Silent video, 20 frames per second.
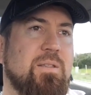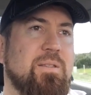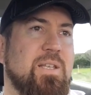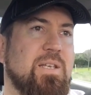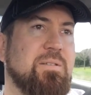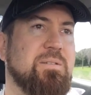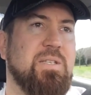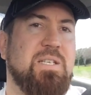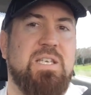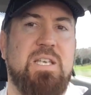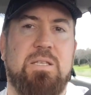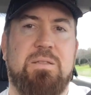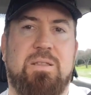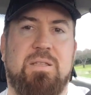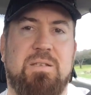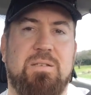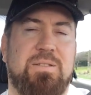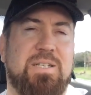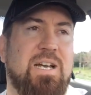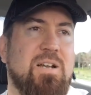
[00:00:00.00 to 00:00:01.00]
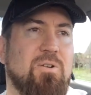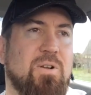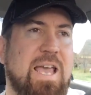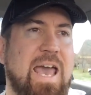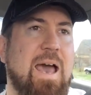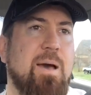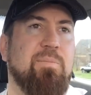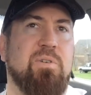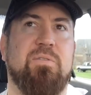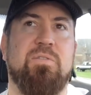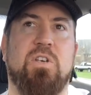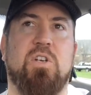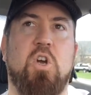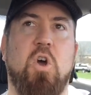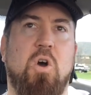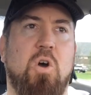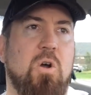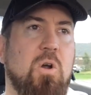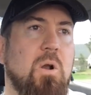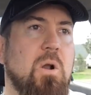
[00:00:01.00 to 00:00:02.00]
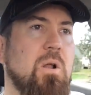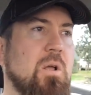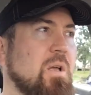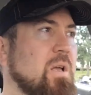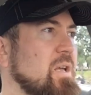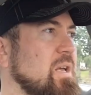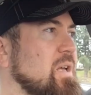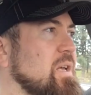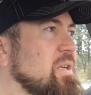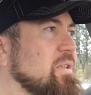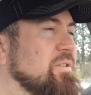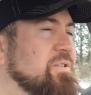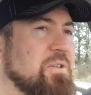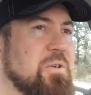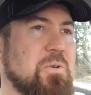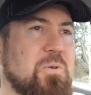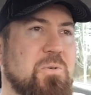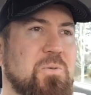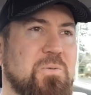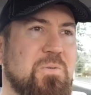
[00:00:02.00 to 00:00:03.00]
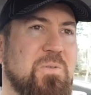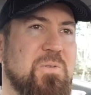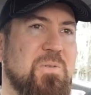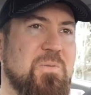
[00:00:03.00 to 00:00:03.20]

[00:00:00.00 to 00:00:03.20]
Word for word: than to heat the entire cabin of the car. So